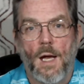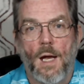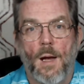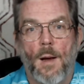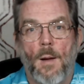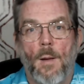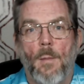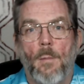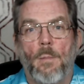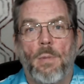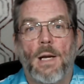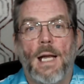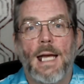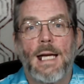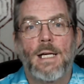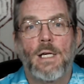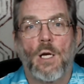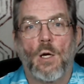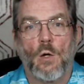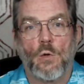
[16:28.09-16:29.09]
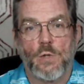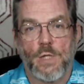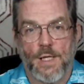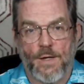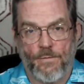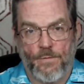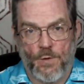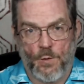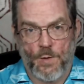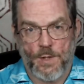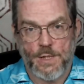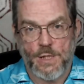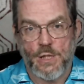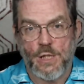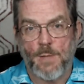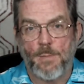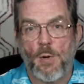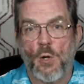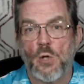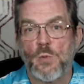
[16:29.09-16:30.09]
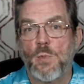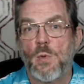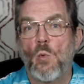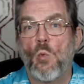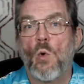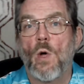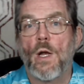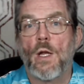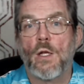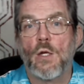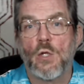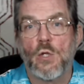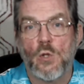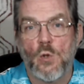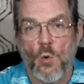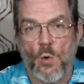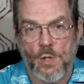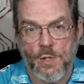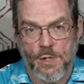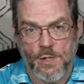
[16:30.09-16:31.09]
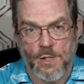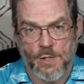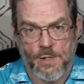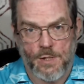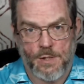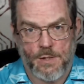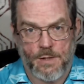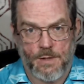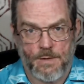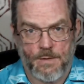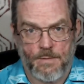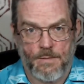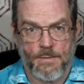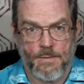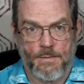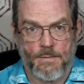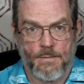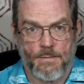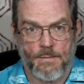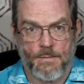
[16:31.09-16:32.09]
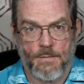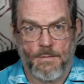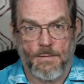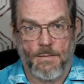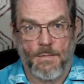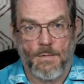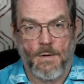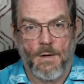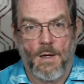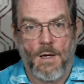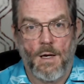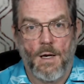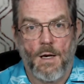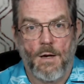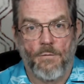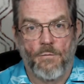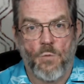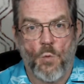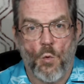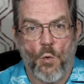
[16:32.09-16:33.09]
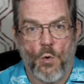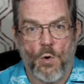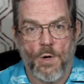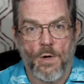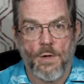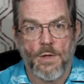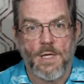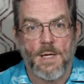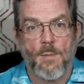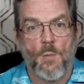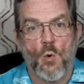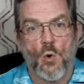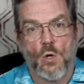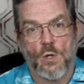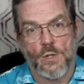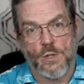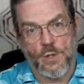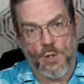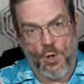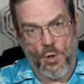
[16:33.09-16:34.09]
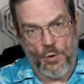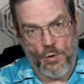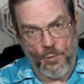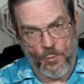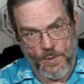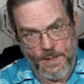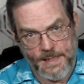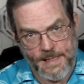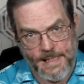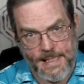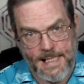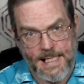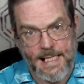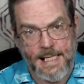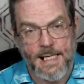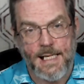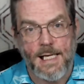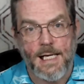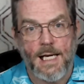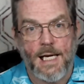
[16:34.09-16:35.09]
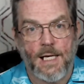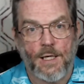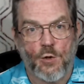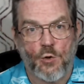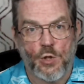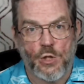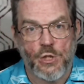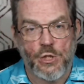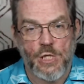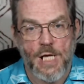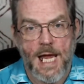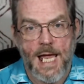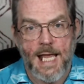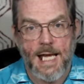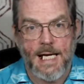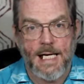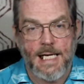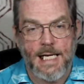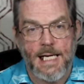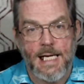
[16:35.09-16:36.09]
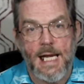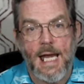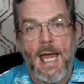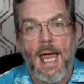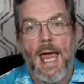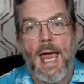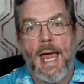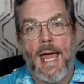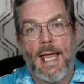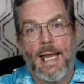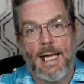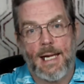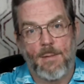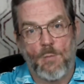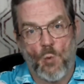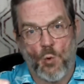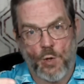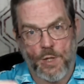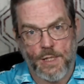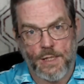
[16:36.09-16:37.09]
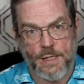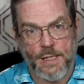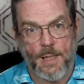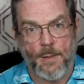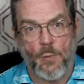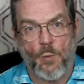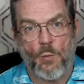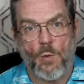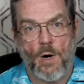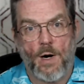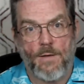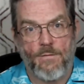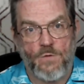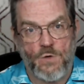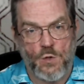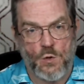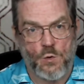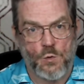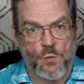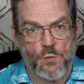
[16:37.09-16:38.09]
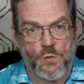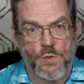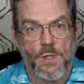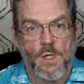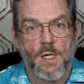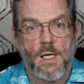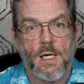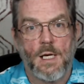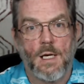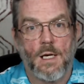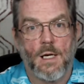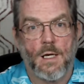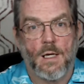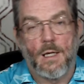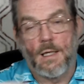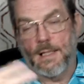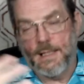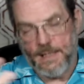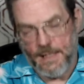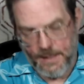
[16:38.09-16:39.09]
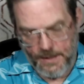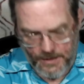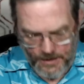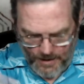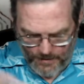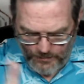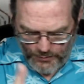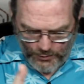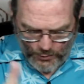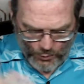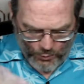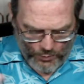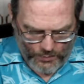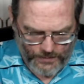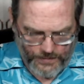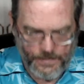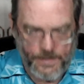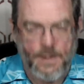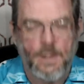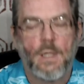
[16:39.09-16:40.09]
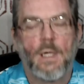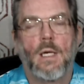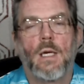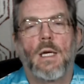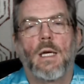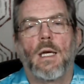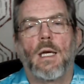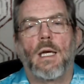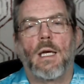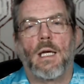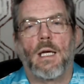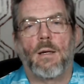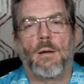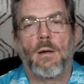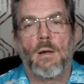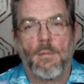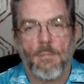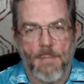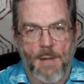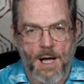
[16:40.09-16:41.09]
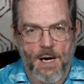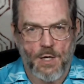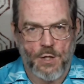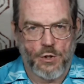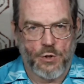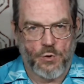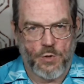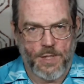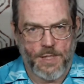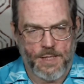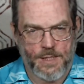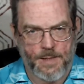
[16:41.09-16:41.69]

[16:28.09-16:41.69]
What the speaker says: Plato's influence is supposed to be one of the sources for the immortal soul that we see in Christianity and in more contemporary views, at least in some schools, in modern Judaism,